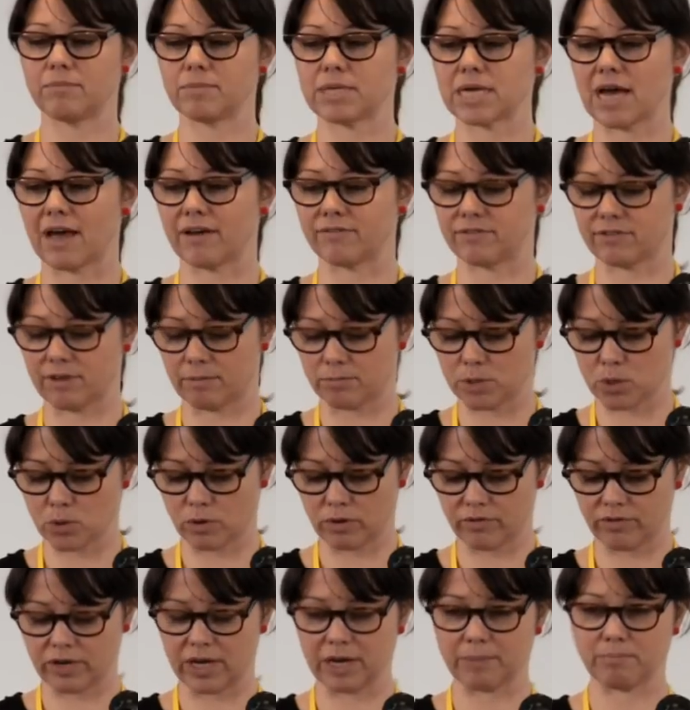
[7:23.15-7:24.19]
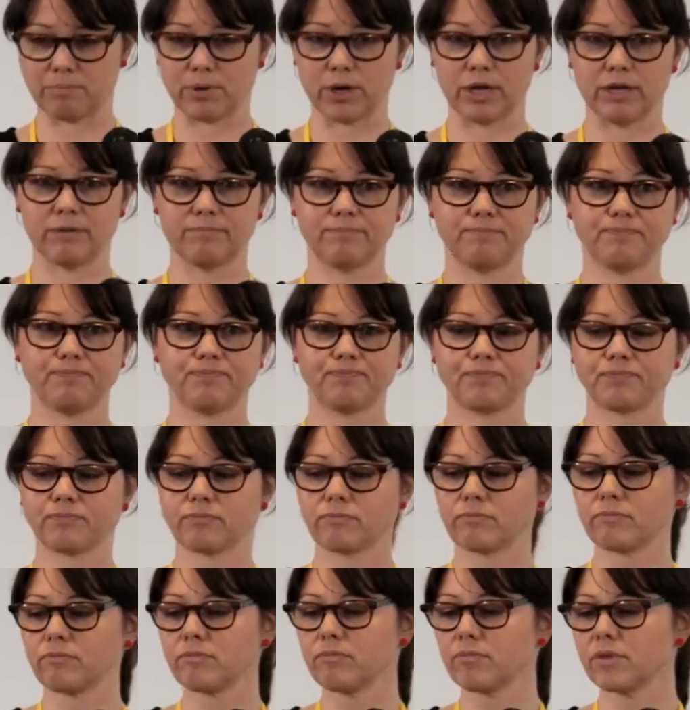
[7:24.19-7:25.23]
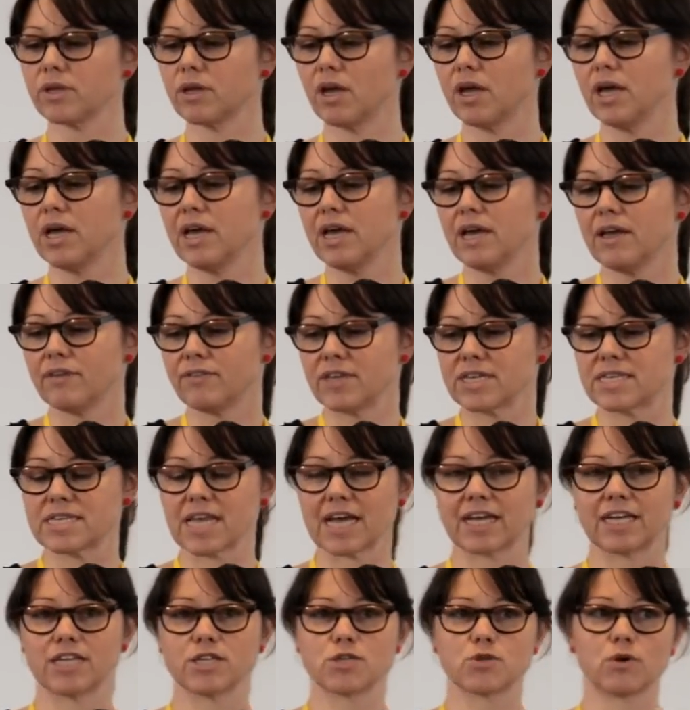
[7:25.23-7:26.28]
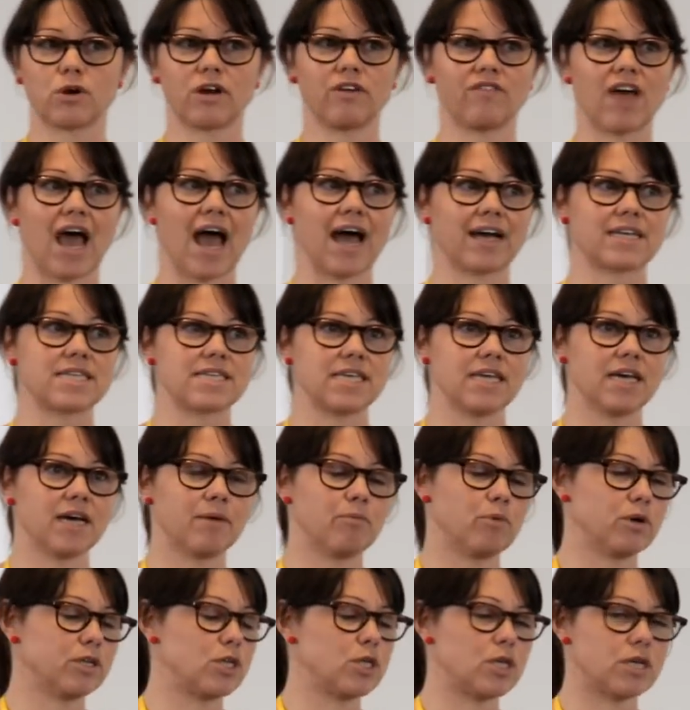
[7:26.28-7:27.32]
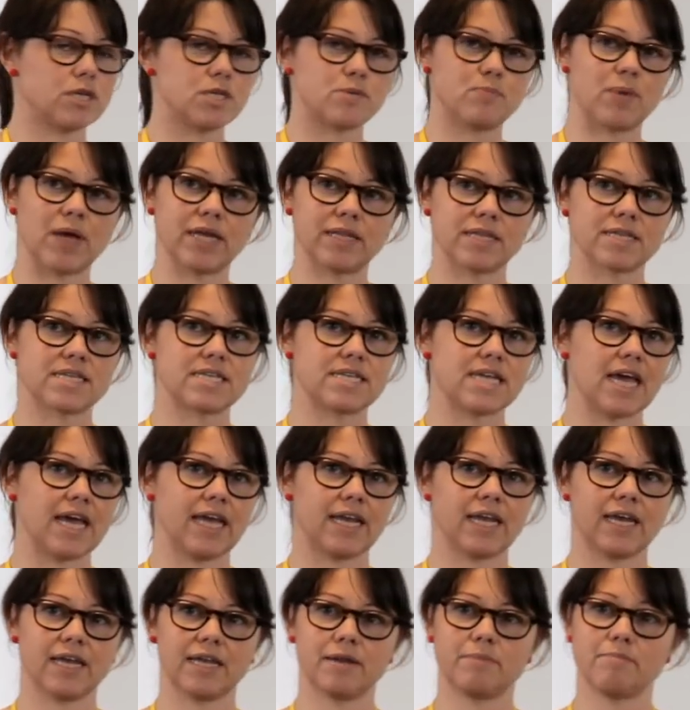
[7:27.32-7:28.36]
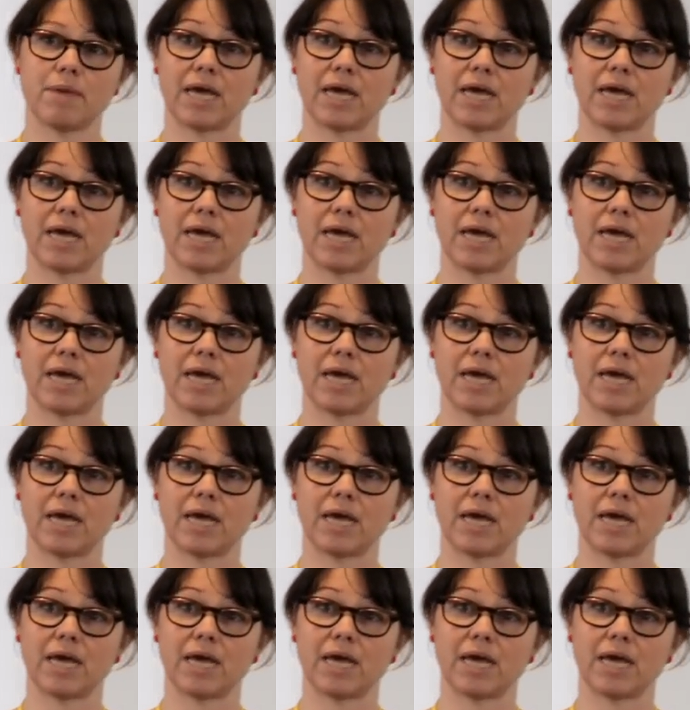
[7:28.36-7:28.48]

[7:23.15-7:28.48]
them to have some sort of an input. The second sort of axiom, which has been stated